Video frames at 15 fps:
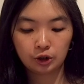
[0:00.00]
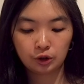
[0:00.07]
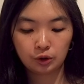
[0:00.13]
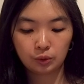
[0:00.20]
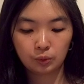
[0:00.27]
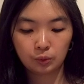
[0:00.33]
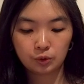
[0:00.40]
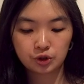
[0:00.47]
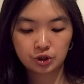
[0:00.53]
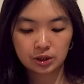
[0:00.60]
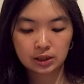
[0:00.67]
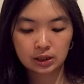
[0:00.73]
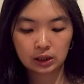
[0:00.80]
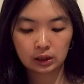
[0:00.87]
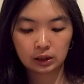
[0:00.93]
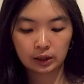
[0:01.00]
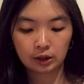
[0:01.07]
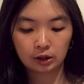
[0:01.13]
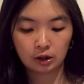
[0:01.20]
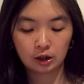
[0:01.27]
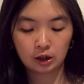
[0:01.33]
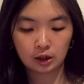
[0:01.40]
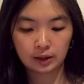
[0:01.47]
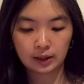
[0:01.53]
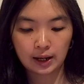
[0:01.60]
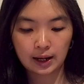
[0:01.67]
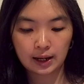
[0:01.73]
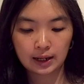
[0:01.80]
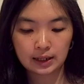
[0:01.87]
you just click on